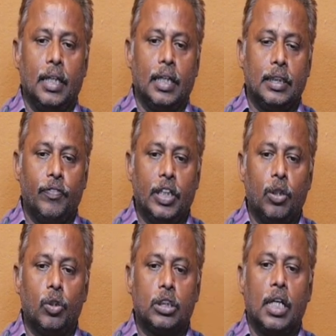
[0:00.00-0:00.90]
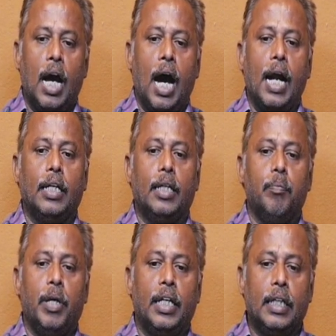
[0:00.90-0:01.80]
receiving goods and
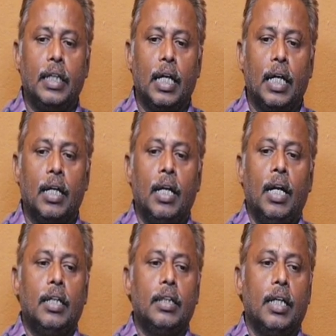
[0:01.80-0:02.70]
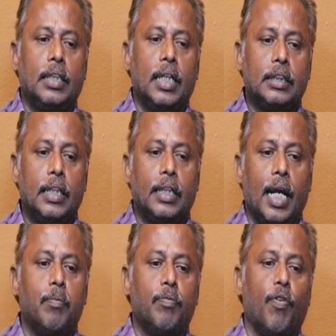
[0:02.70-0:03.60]
material just in time